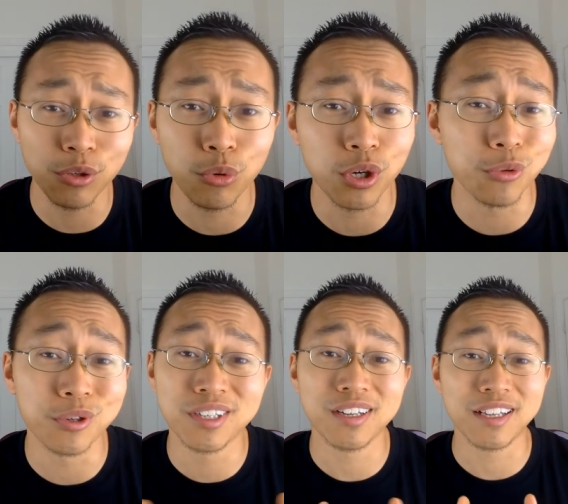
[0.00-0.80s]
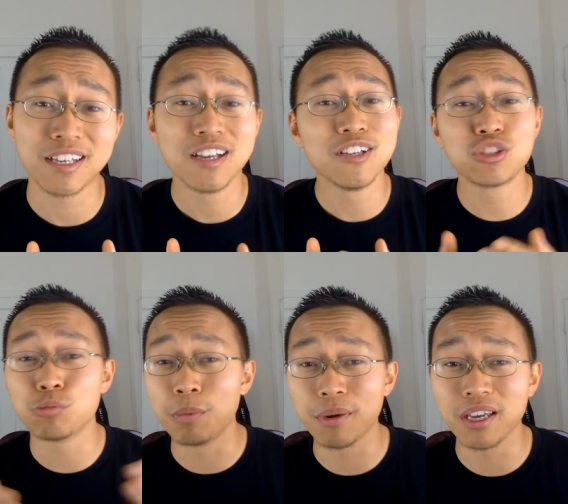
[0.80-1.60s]
world, we're not like
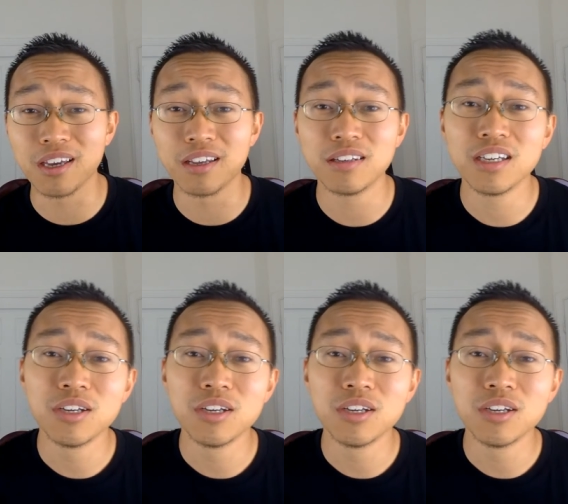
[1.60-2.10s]
Superman,